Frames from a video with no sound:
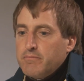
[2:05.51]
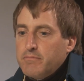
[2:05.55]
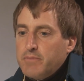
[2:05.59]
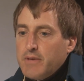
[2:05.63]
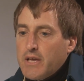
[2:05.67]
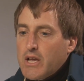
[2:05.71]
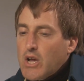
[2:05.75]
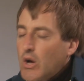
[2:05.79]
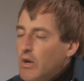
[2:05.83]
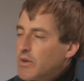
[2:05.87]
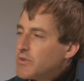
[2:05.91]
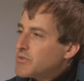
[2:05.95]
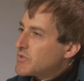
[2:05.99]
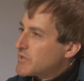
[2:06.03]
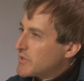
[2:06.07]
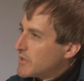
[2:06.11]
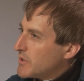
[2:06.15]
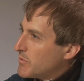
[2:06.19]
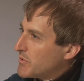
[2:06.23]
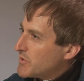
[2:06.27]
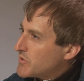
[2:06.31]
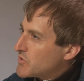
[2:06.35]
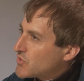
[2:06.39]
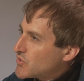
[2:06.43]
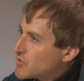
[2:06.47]
because
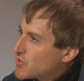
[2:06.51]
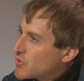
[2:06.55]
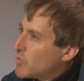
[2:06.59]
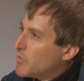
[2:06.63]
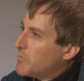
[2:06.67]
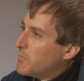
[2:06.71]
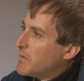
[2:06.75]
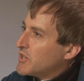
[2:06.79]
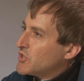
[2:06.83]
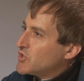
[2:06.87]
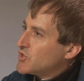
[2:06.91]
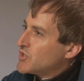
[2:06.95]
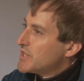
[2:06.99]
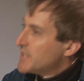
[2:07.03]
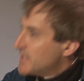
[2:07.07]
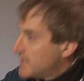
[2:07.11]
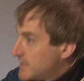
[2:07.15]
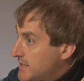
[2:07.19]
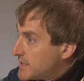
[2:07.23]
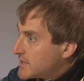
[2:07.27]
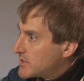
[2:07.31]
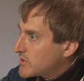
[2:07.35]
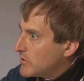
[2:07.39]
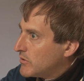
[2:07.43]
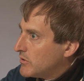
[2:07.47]
there was so much
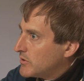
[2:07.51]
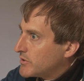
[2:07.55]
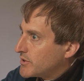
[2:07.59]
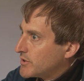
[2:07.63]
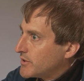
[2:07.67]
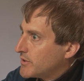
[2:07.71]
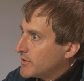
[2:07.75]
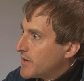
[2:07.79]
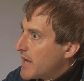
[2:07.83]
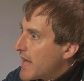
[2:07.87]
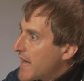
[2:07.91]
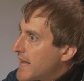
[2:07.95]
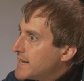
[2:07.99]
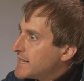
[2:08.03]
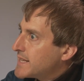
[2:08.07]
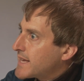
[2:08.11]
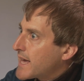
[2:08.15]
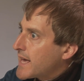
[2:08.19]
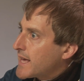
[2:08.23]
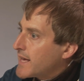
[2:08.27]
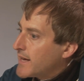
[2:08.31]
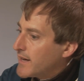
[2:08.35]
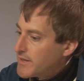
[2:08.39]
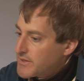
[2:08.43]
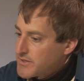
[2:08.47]
disorder and
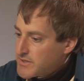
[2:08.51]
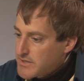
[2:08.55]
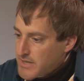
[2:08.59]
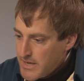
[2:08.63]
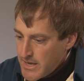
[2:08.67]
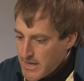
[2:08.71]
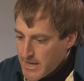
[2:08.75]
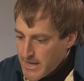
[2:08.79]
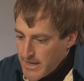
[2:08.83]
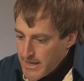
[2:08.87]
chaos,